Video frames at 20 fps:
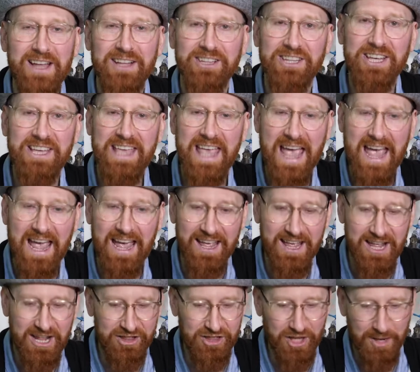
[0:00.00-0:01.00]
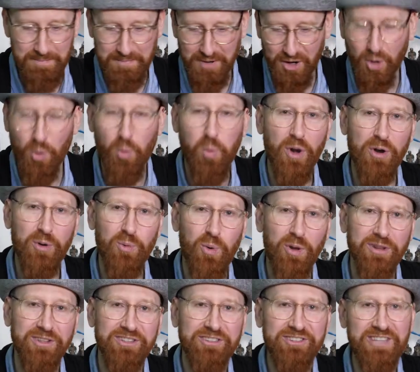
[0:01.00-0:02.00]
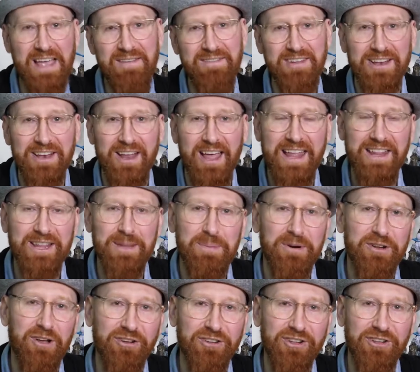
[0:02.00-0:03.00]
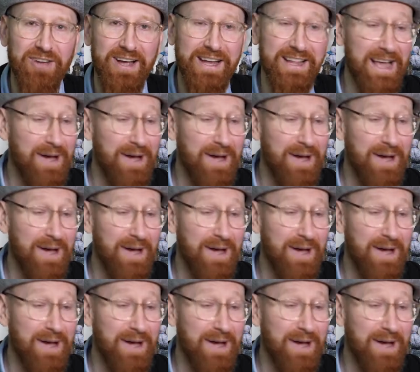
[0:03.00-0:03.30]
to get number 117 in the production line?